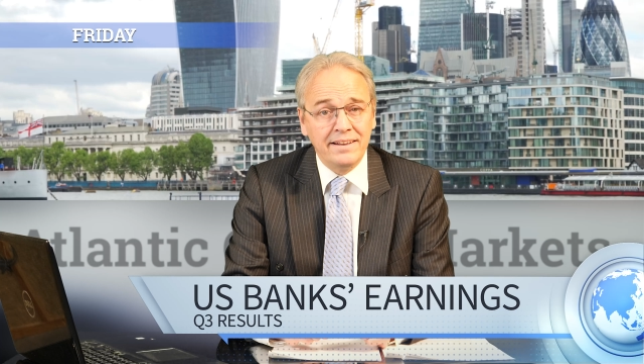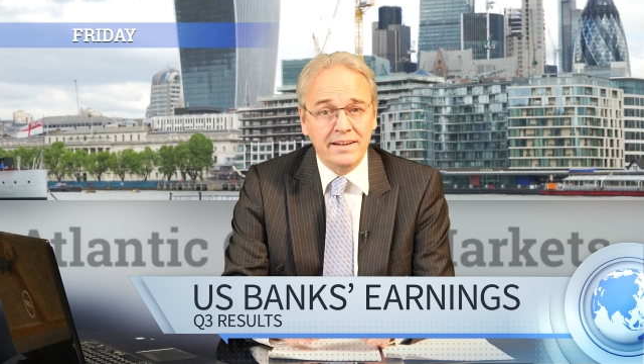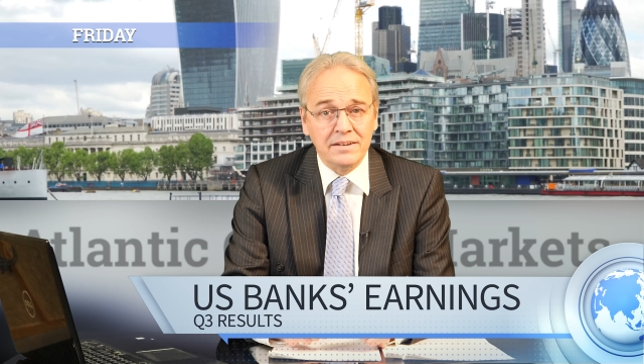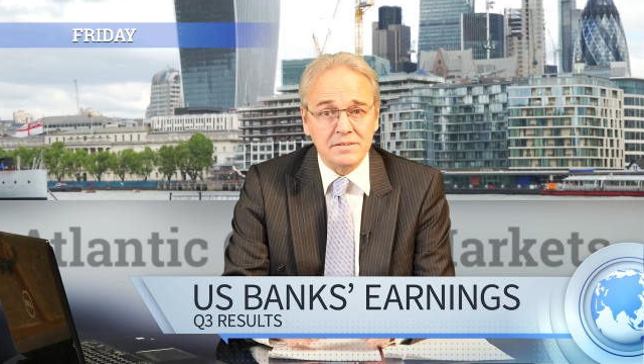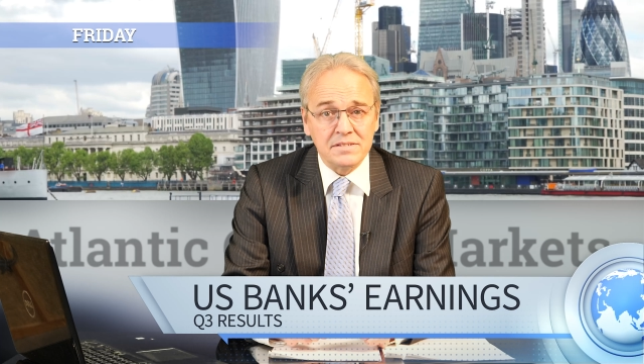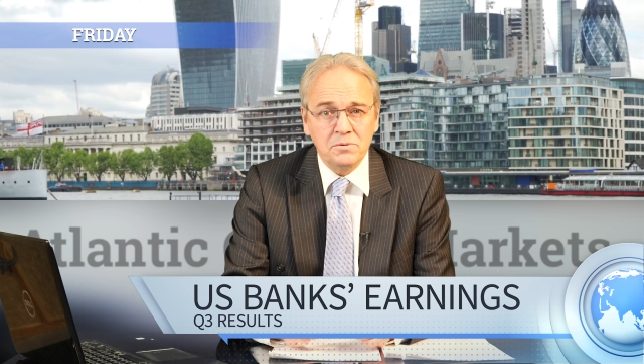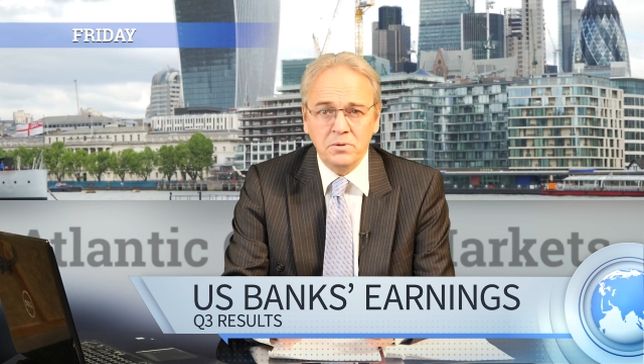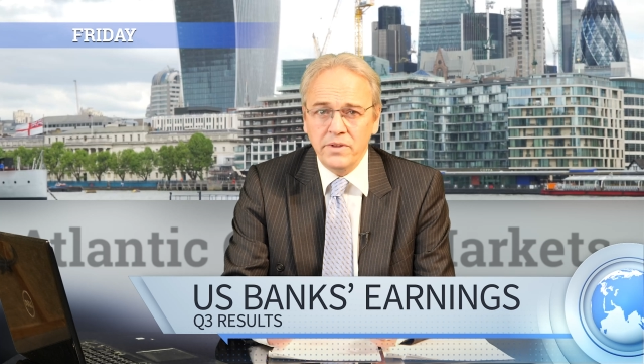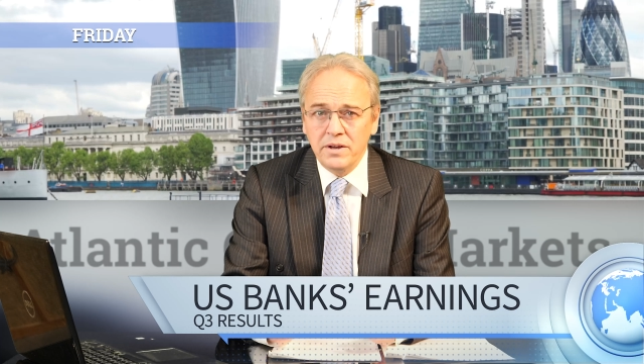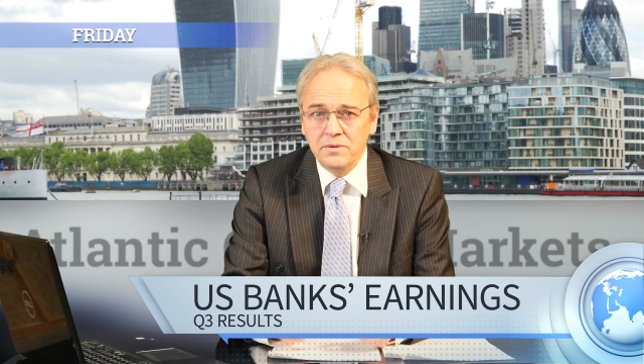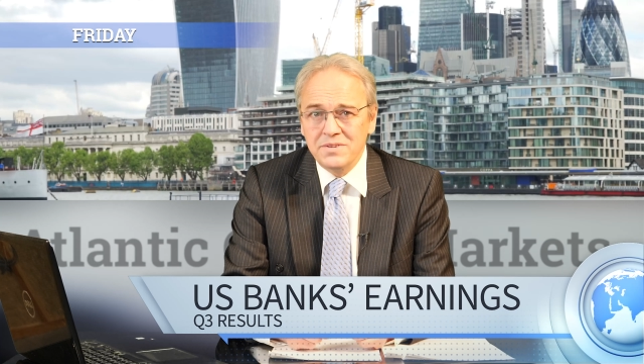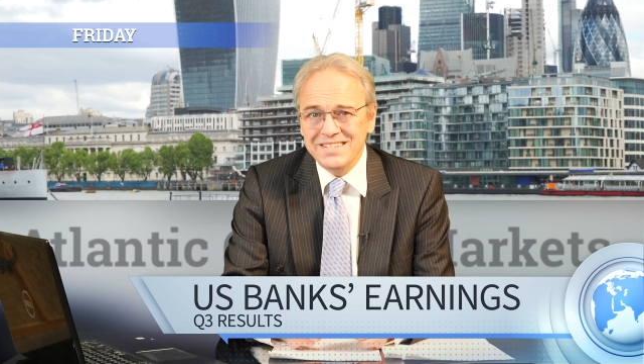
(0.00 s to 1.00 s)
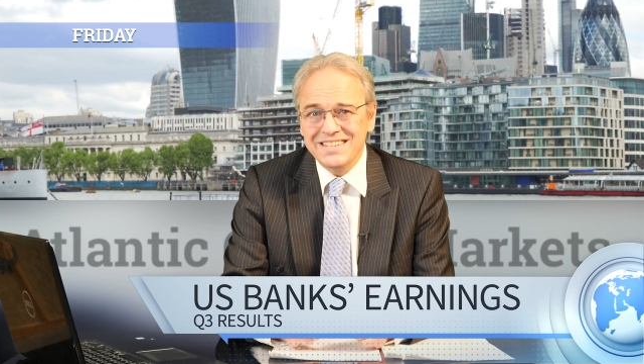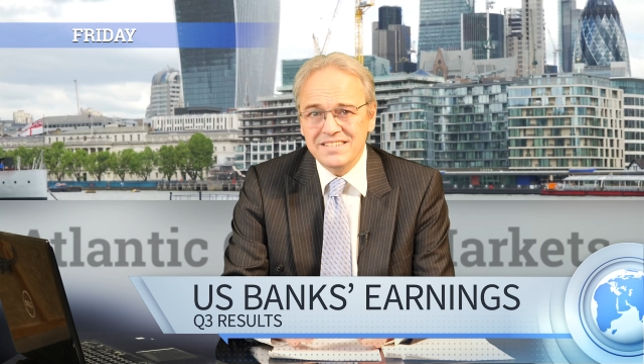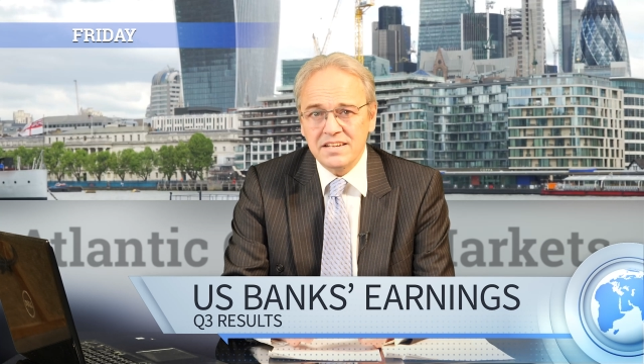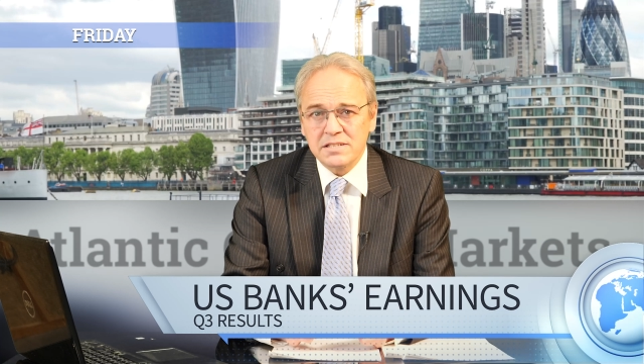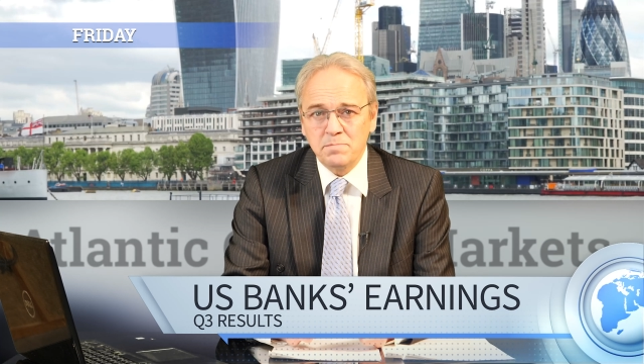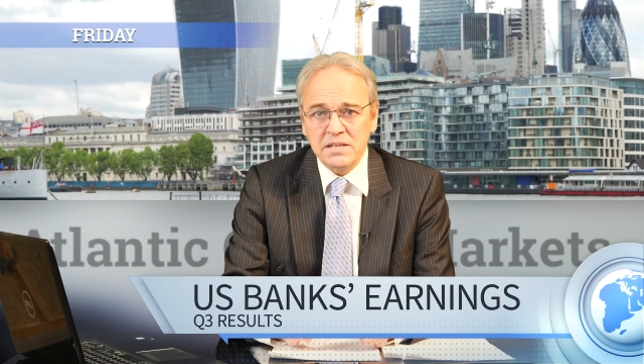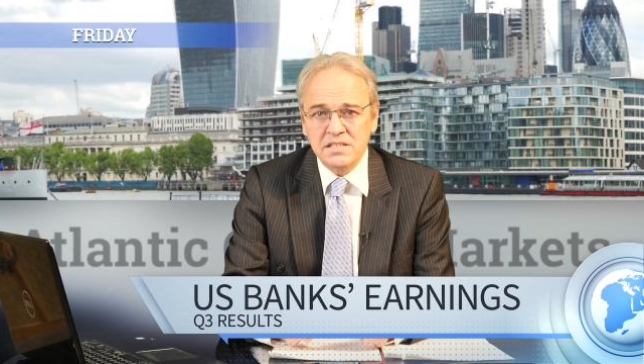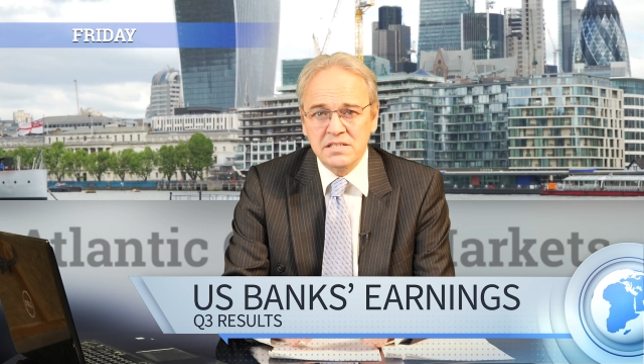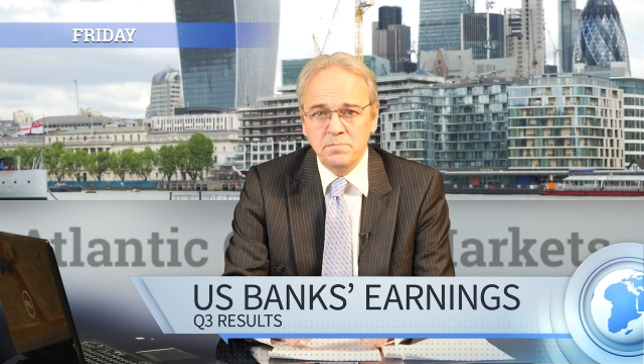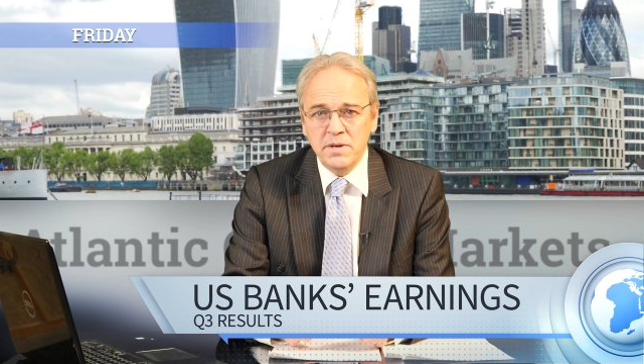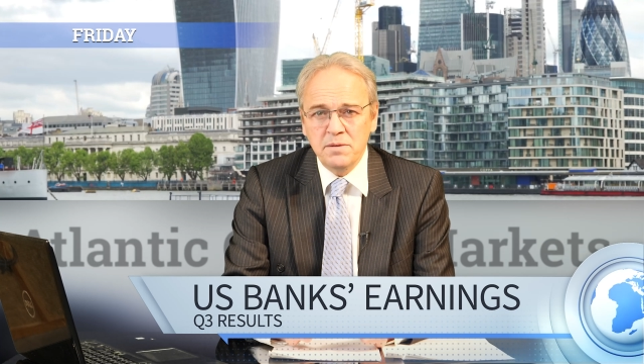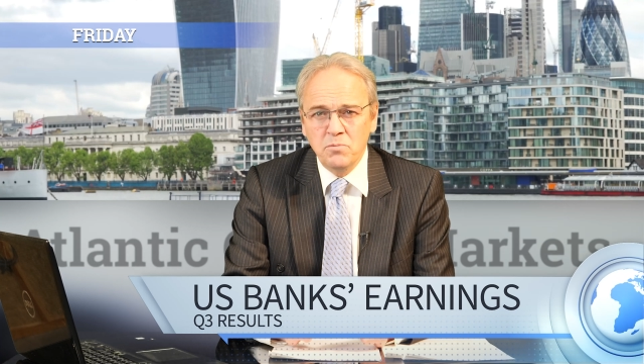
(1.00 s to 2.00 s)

loans, although this is expected to be